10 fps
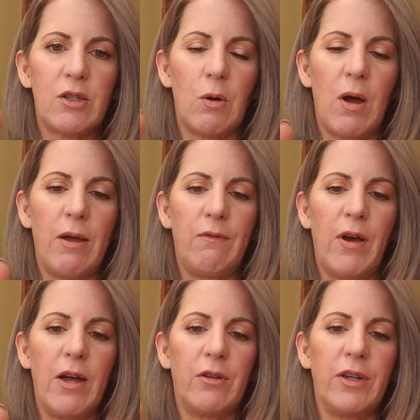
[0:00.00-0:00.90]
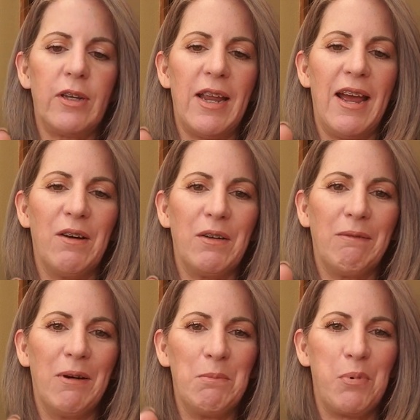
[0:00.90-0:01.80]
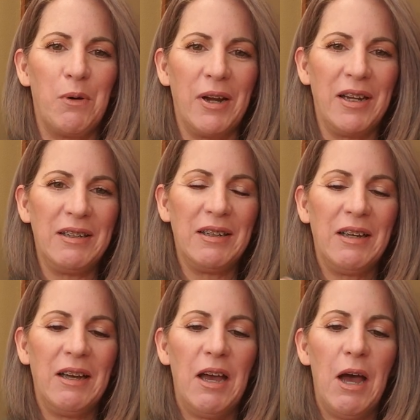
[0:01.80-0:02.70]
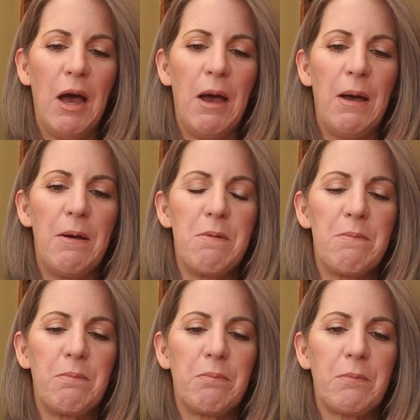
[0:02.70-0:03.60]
so I filed it down at one point. And